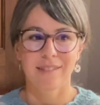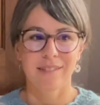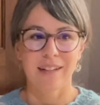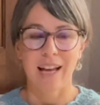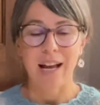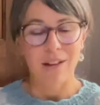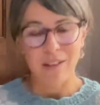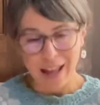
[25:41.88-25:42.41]

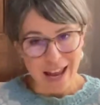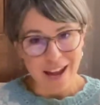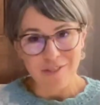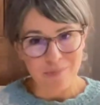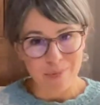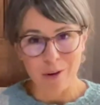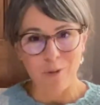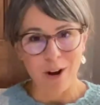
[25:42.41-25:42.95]
I'll have
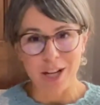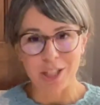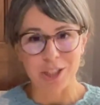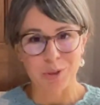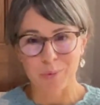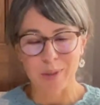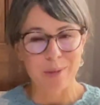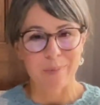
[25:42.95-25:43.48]
my watch
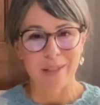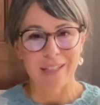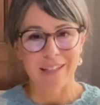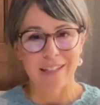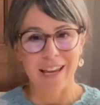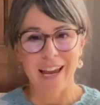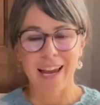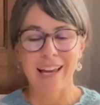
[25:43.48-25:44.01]
with me,
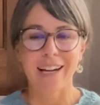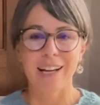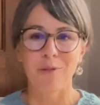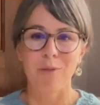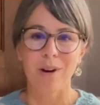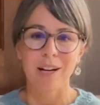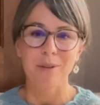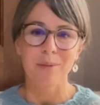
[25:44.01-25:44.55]
and I
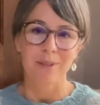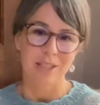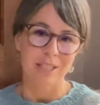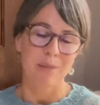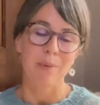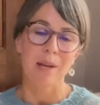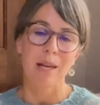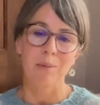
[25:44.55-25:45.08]
want to
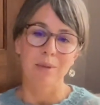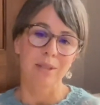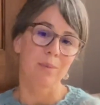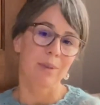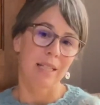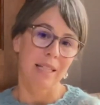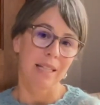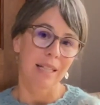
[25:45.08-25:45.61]
just be able to be
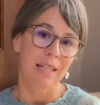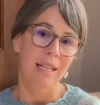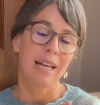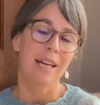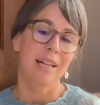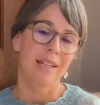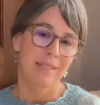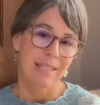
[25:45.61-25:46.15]
knitting
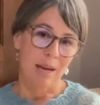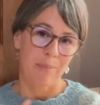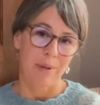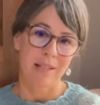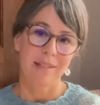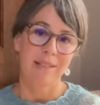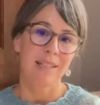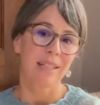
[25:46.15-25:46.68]
and tap
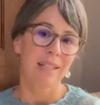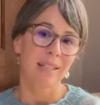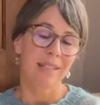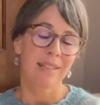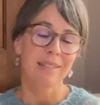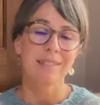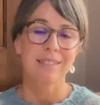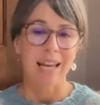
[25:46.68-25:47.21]
it,
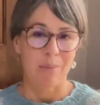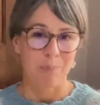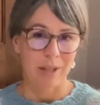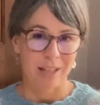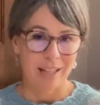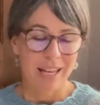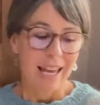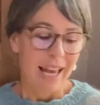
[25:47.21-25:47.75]
knitting, tap it.